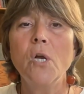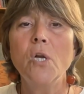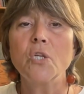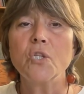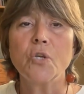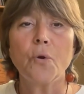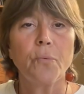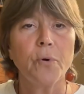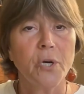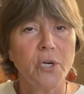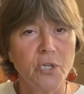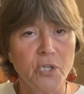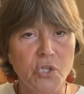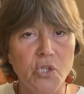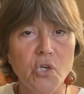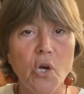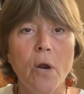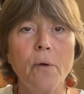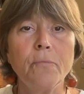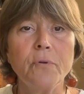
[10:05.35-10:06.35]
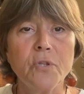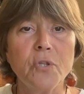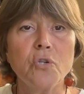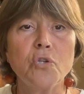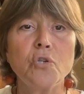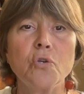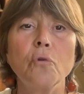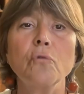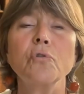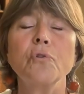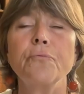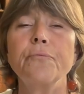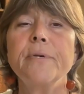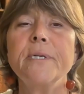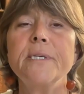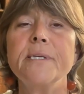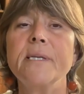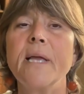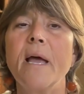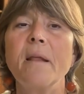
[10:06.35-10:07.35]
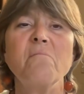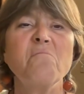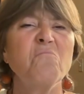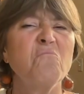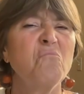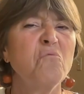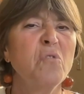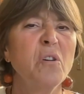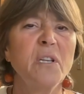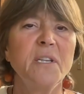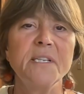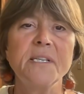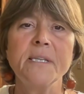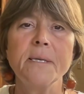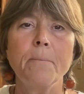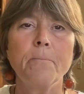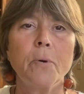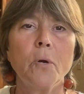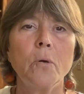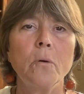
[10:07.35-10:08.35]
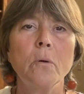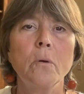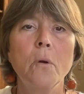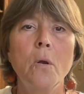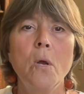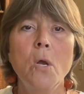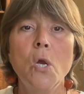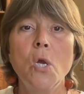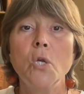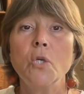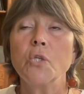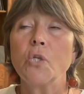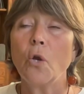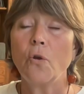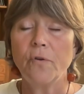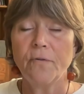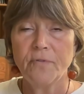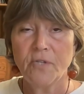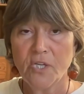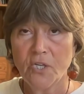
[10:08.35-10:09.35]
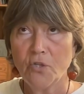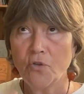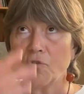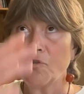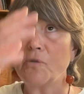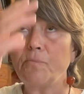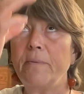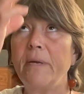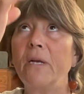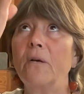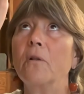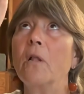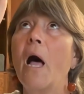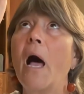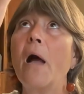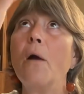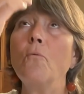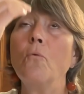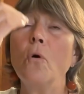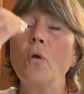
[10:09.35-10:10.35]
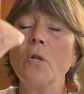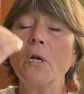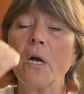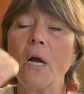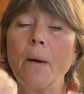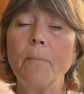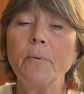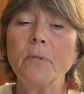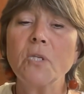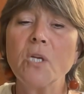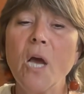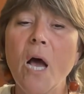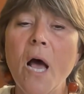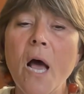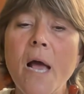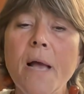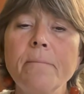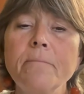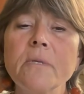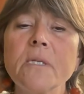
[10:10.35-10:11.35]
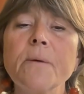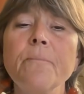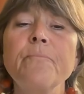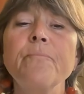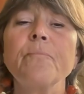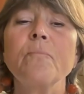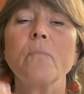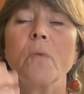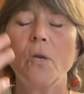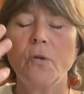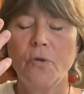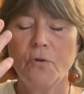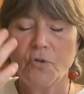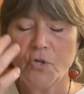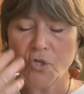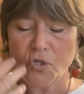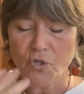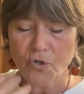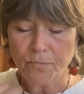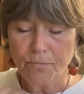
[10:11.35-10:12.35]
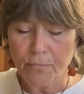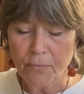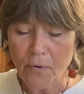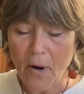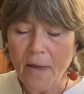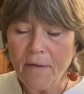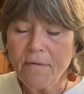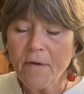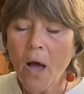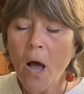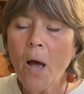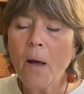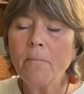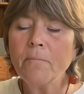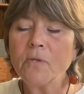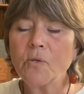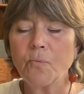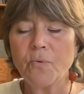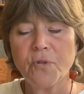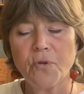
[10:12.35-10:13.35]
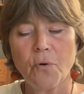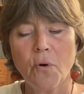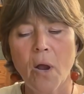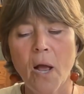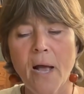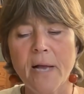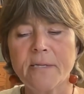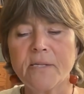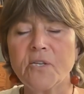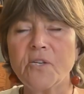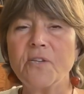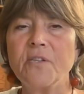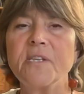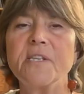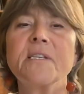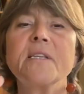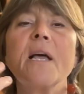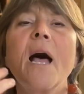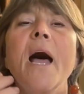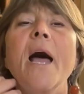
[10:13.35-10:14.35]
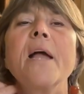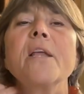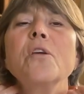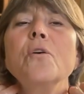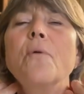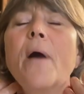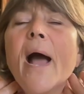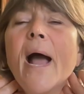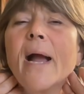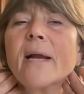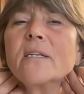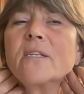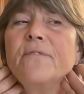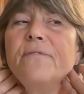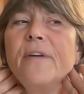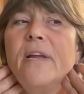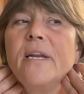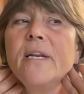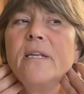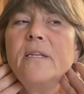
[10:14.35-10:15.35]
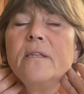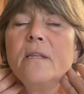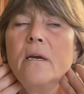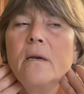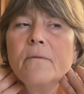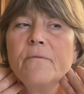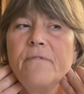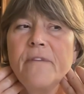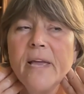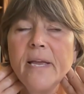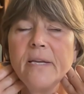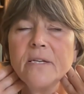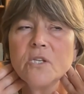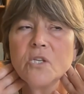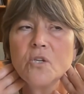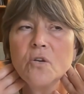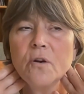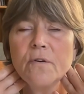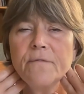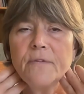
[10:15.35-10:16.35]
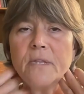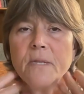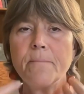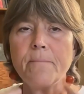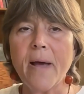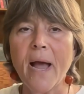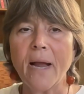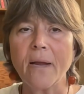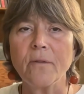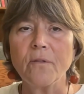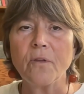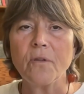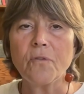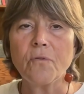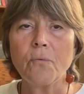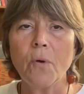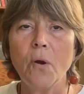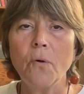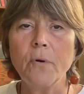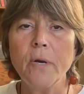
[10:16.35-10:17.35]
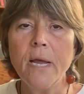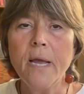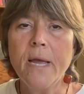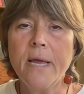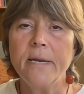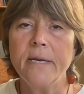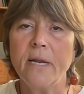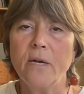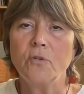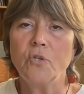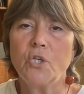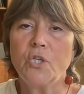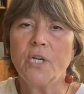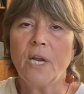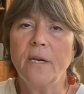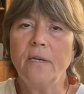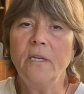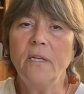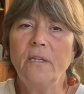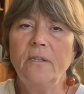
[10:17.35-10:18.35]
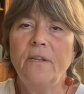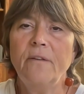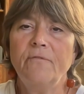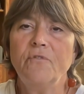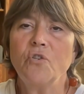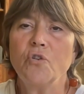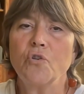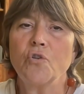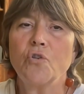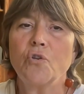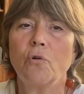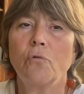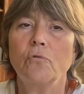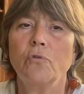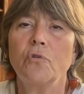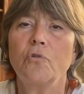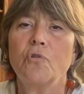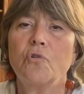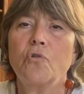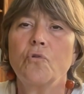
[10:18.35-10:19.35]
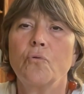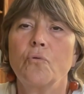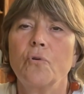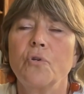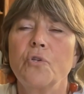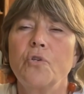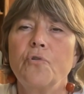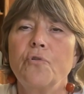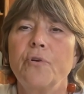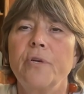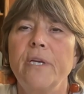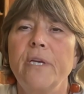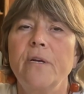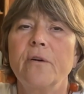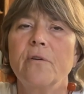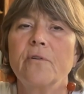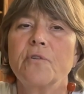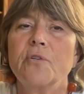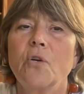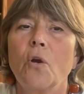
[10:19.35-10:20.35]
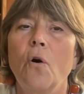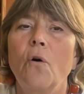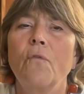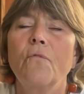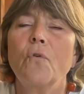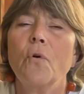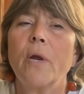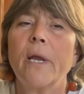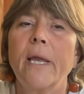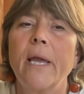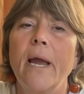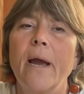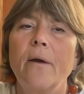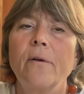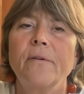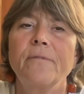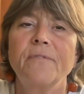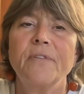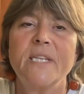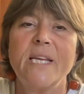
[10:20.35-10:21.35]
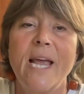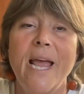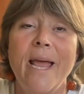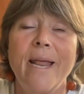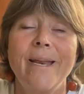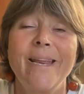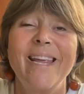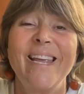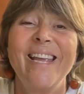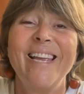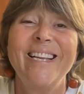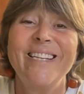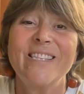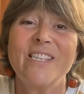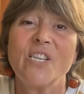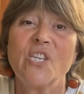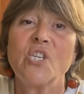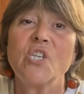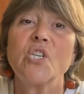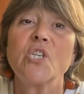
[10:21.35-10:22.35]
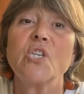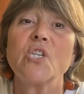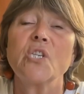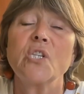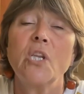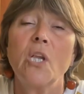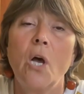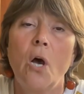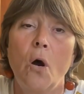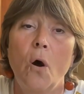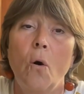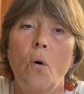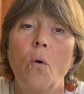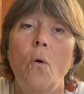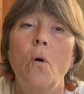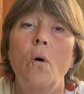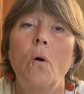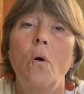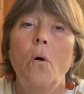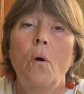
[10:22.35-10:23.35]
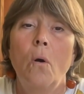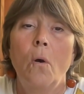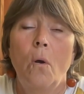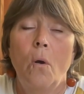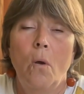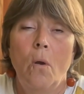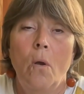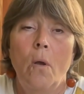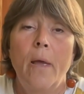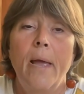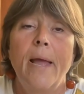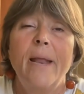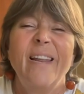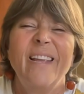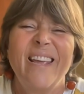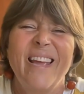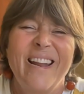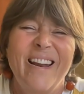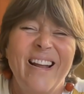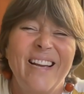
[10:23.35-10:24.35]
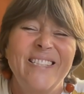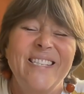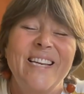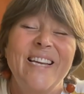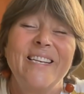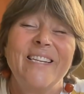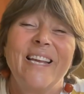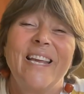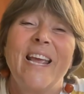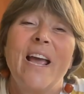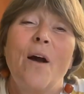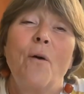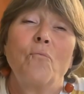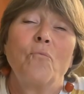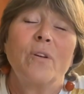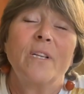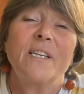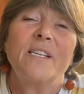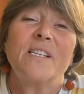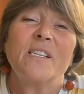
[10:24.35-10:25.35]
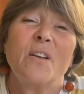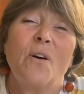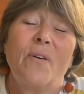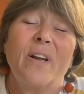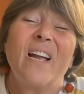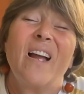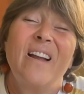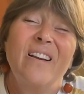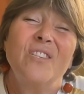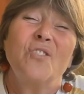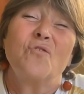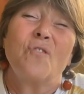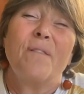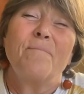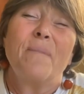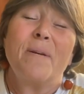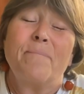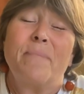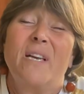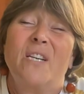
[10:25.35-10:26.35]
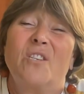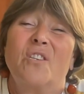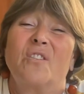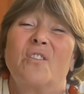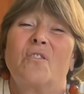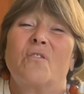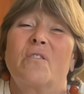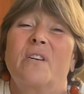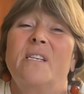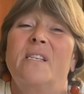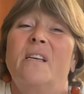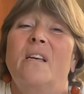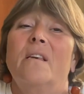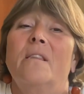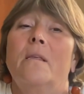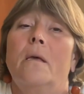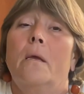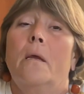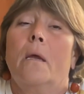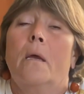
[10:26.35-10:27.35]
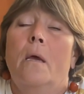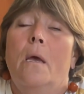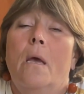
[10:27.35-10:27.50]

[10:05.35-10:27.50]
So we're going to start with the shoulder reset. Really simple. So you did your Spiegel eye roll a couple times. You did your breath hums with your eyes to the side. You activated the vagus nerve in the back of the throat. Now gently lift your shoulders towards your ears over a count of 10. It's slow. And again, I tend to count really slow. I kind of drive my patients crazy, I think.